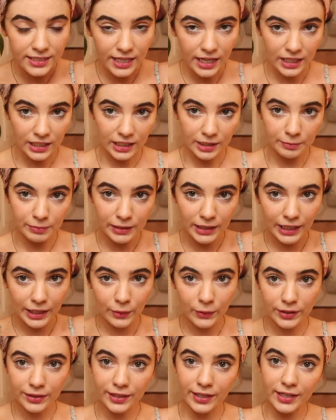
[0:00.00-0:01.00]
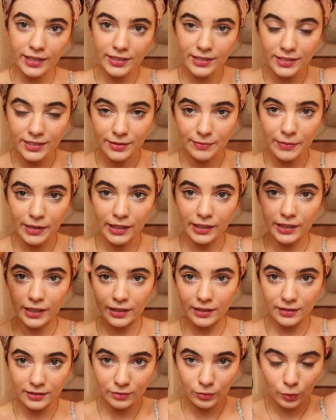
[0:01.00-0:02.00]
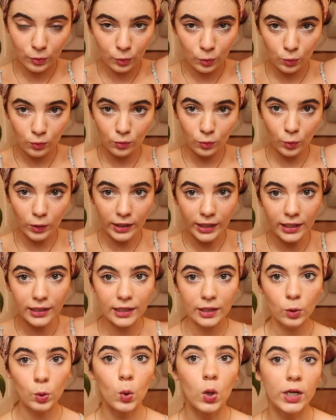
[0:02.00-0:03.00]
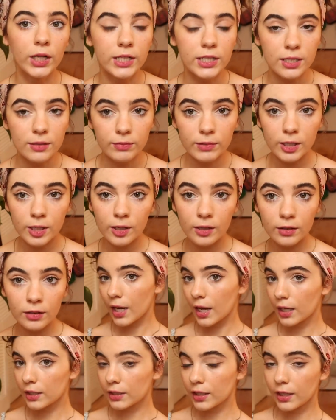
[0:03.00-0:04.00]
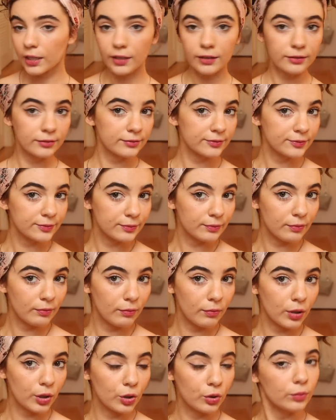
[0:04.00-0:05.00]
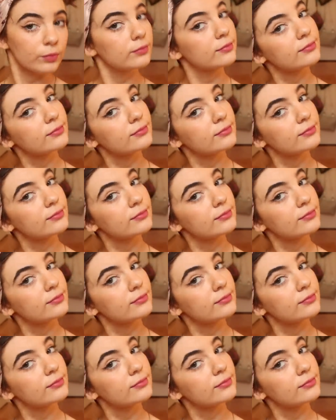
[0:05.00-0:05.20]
just kind of like play with it to make it what I want it to be, and then boom.